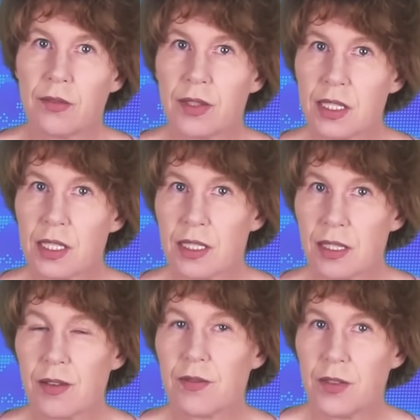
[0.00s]
This is
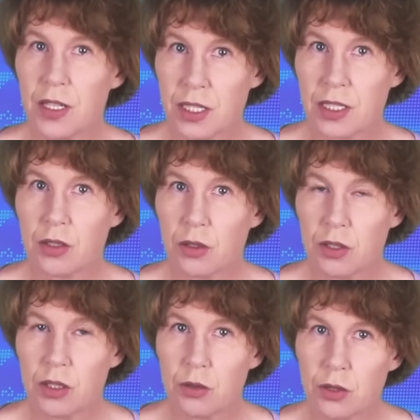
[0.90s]
the first good
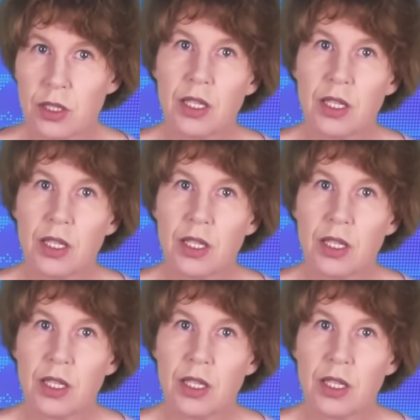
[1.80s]
news.